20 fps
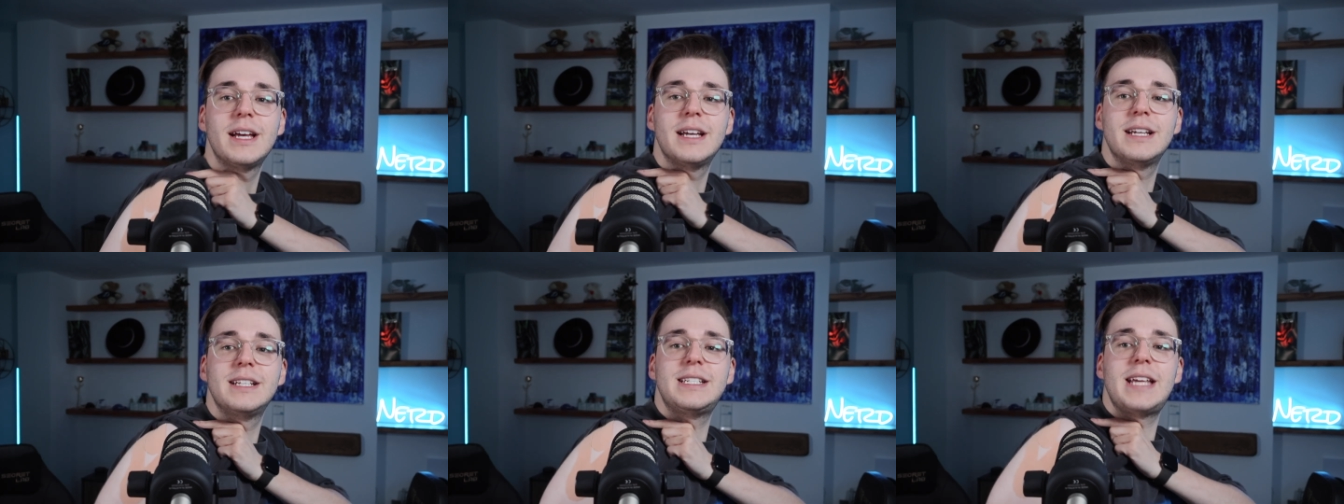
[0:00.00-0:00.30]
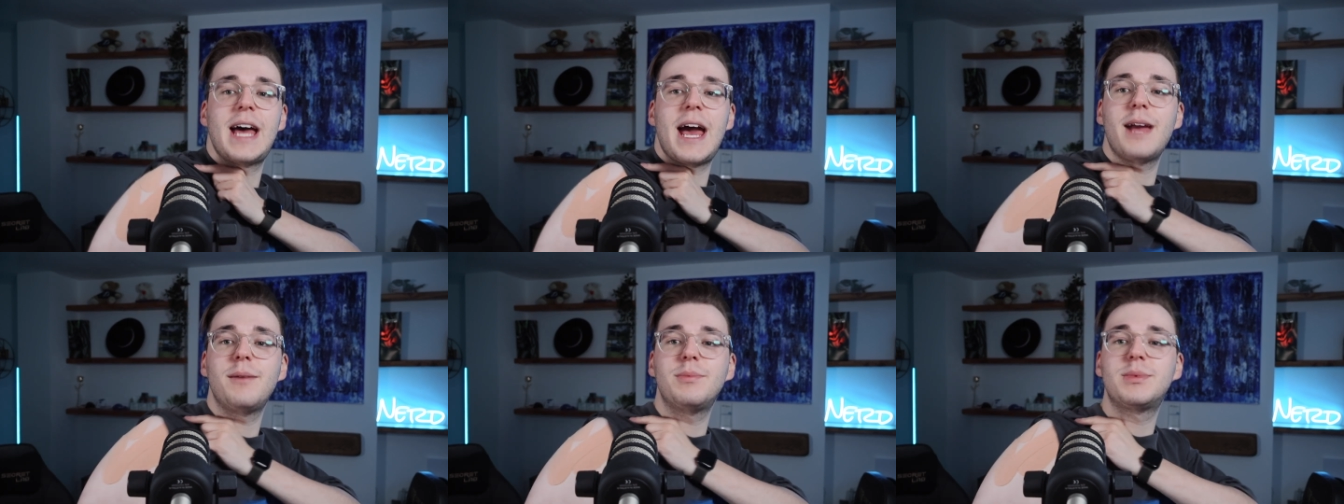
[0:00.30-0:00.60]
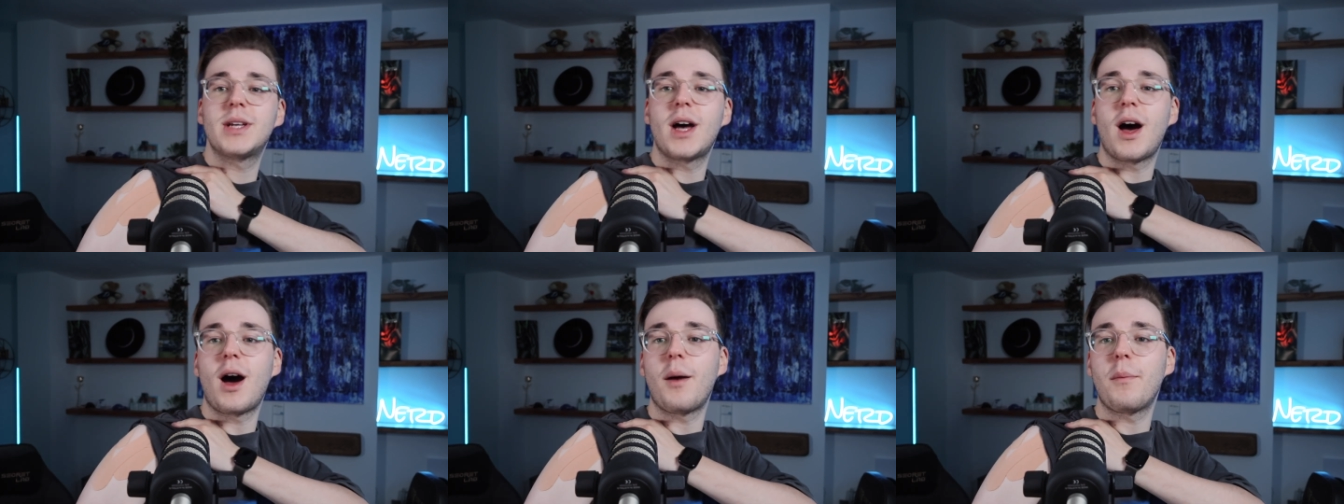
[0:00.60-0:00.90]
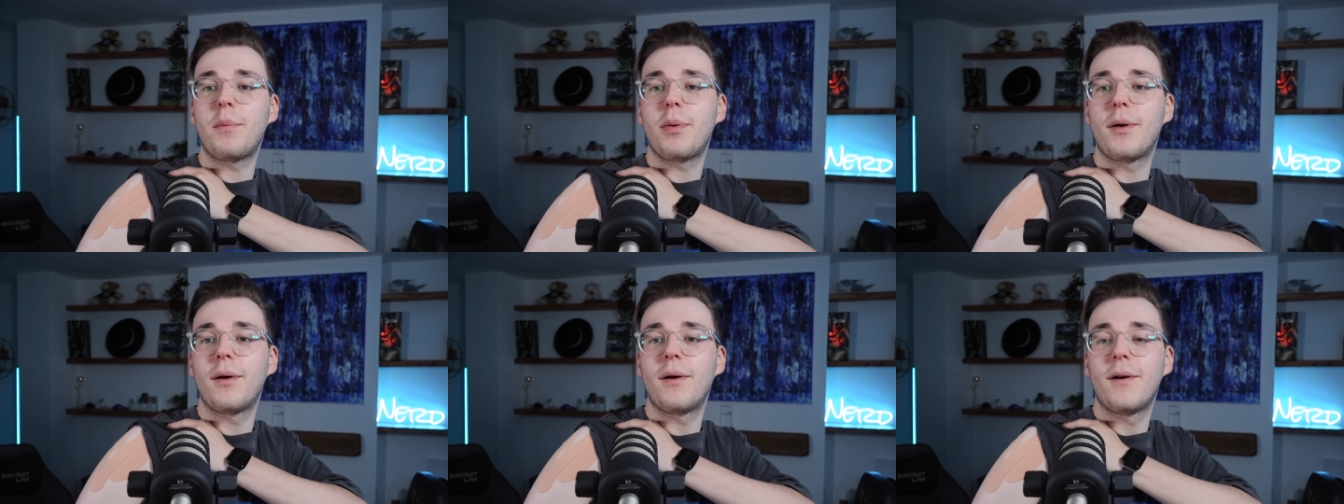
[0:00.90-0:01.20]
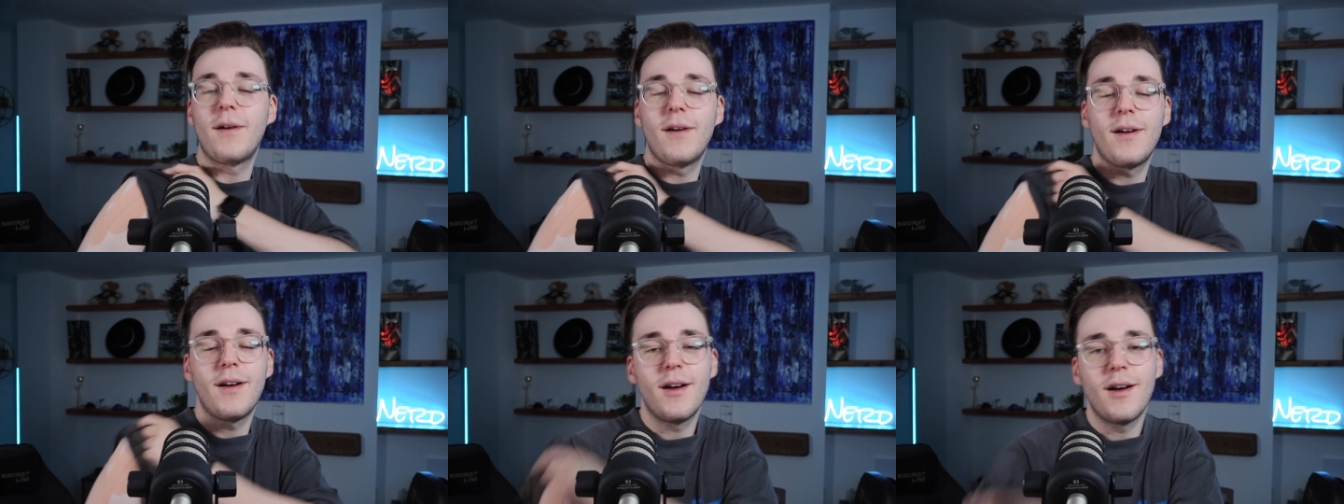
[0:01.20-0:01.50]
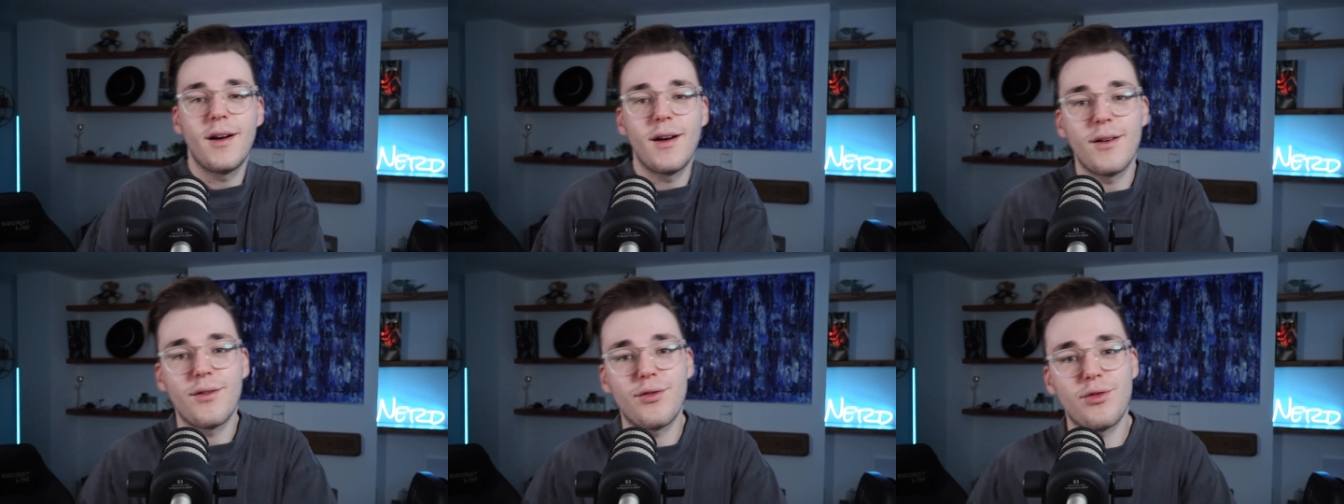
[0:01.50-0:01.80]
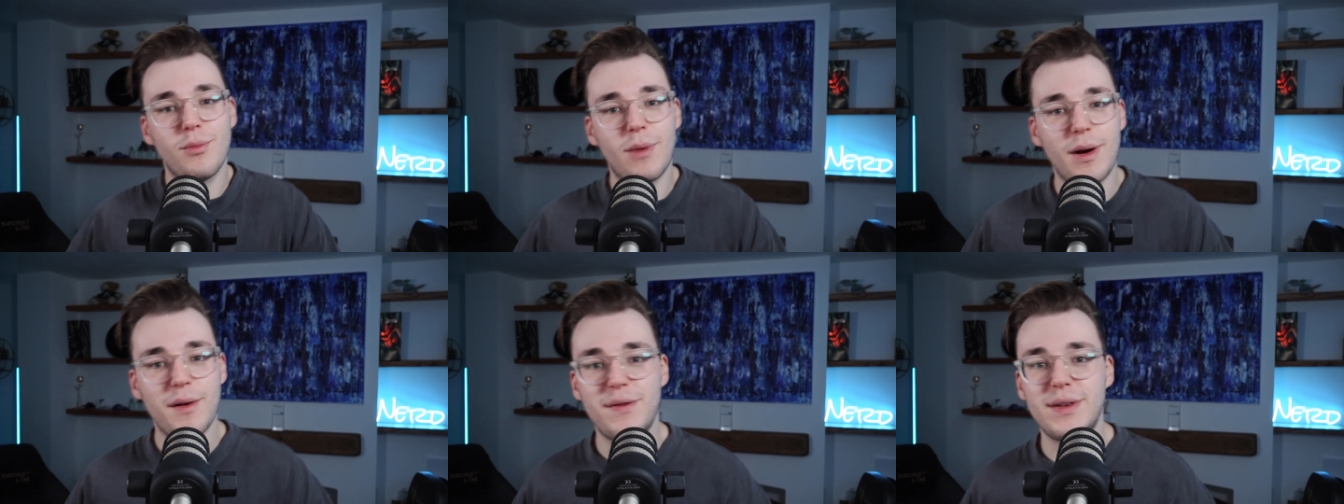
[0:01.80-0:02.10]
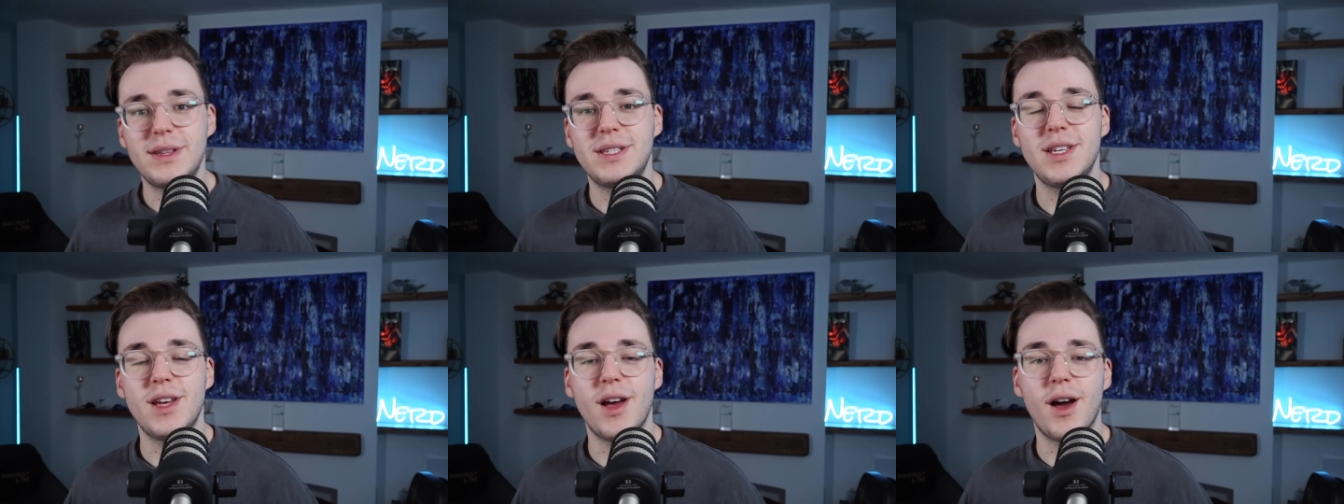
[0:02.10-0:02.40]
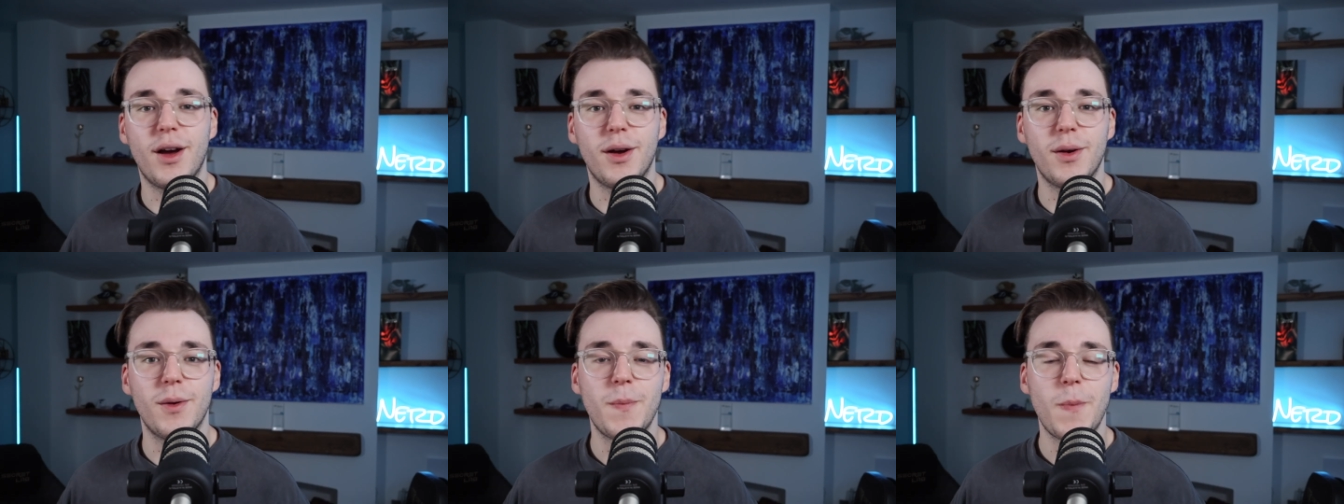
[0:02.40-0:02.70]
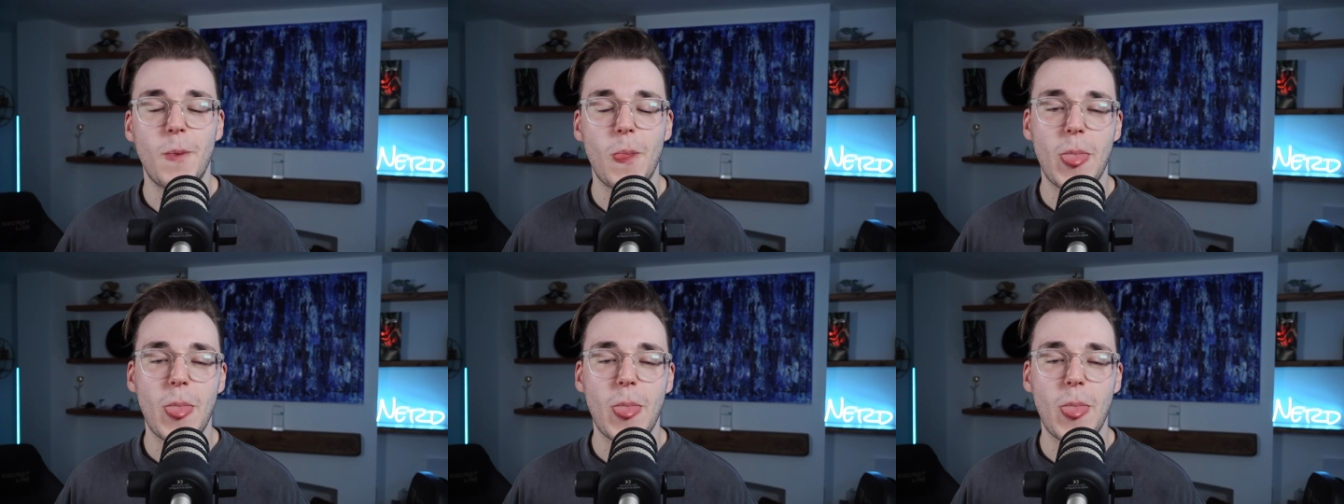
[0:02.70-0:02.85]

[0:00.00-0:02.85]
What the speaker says: taped up from my physio,